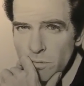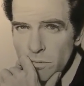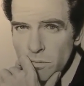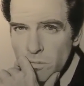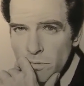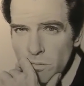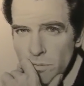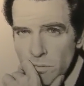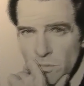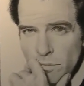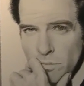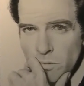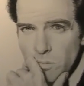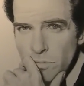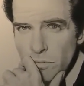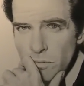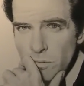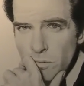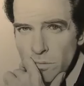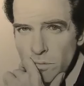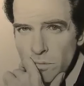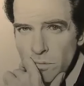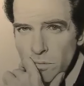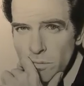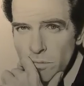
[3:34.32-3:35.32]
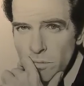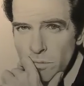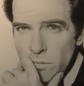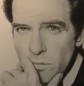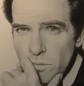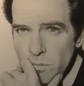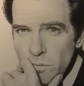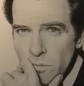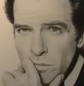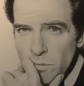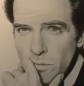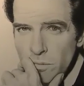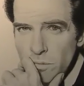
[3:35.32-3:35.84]
so let me kind of give you
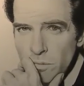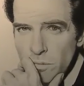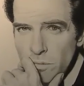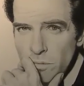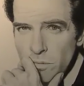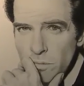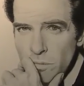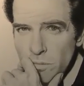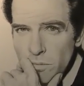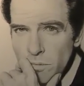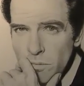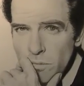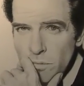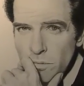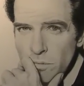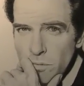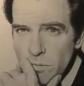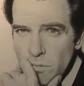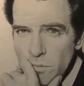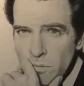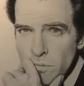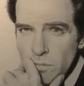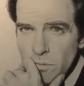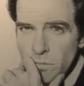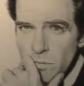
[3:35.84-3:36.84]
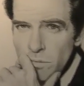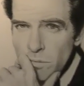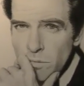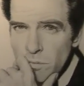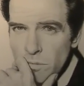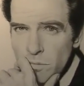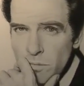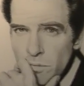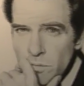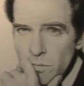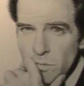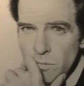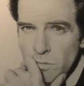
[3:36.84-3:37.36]
a real quickie on this
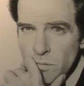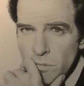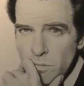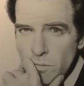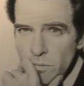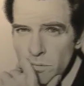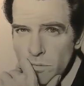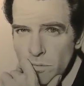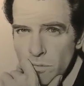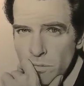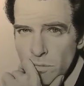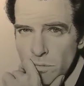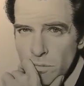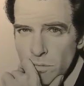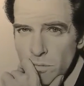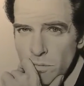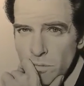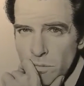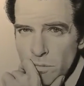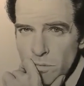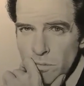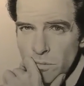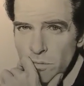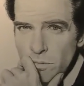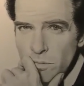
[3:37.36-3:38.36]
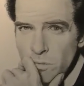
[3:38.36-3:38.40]
uh, thing here.